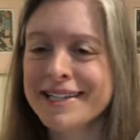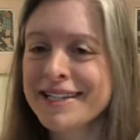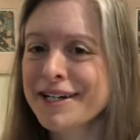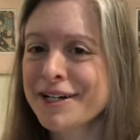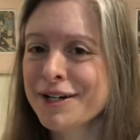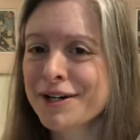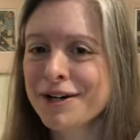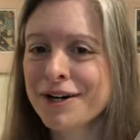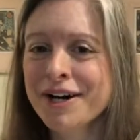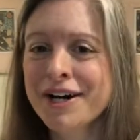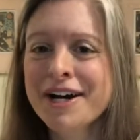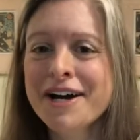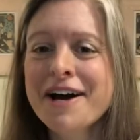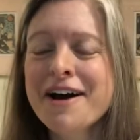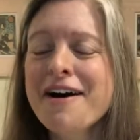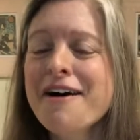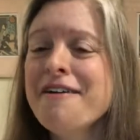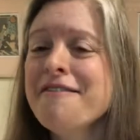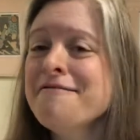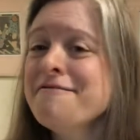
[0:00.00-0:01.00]
They're
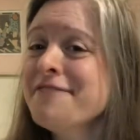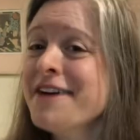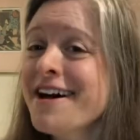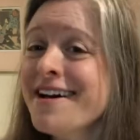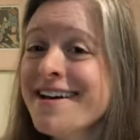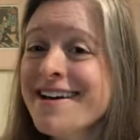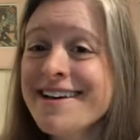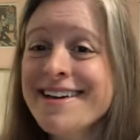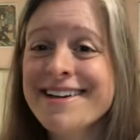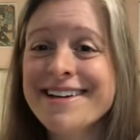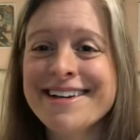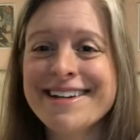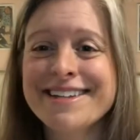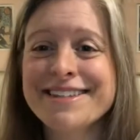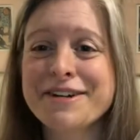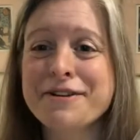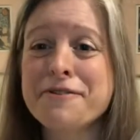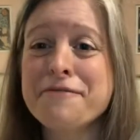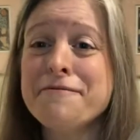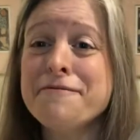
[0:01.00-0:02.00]
fun and
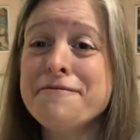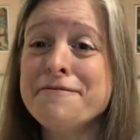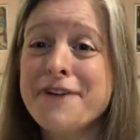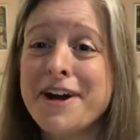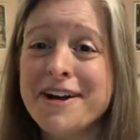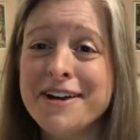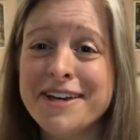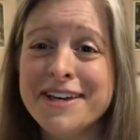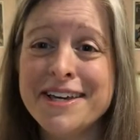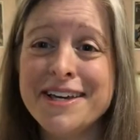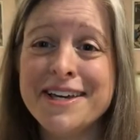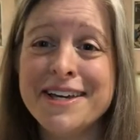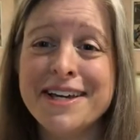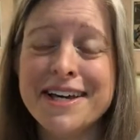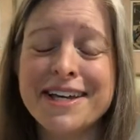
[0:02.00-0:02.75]
they're funky